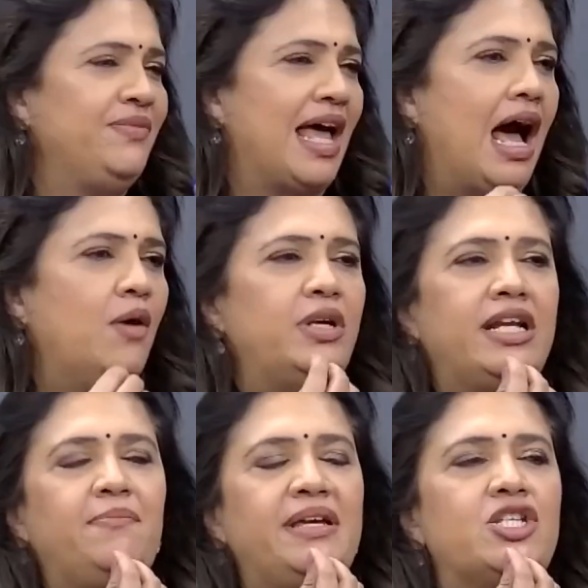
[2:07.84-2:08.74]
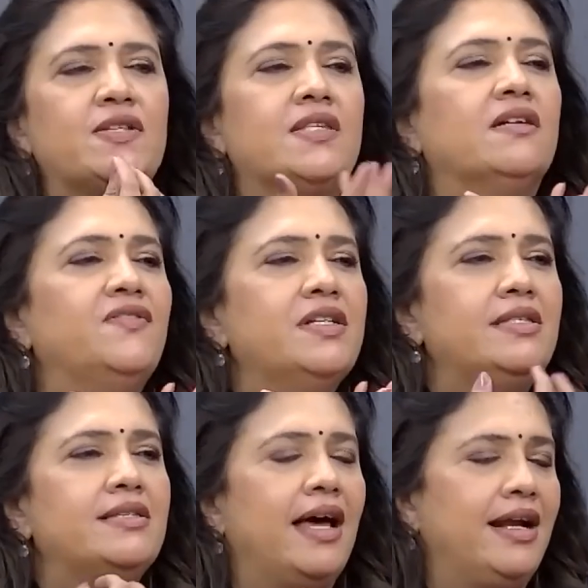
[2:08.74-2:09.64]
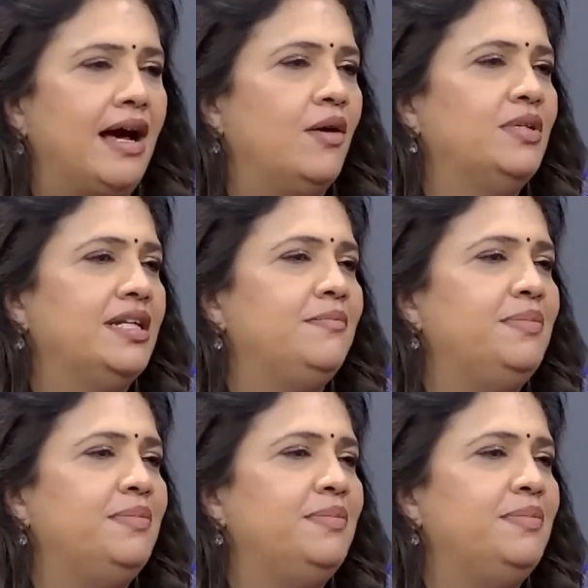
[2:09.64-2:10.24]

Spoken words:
how would it be just surface and how would it